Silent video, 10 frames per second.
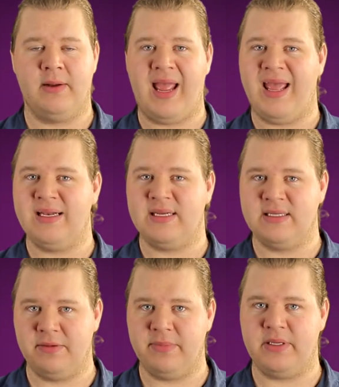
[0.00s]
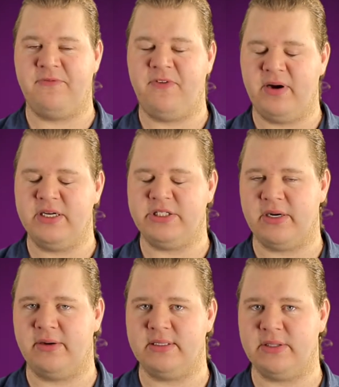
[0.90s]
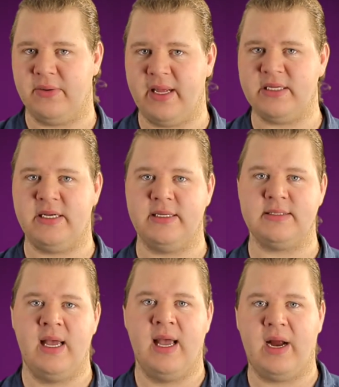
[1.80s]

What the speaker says: and some very generous donations,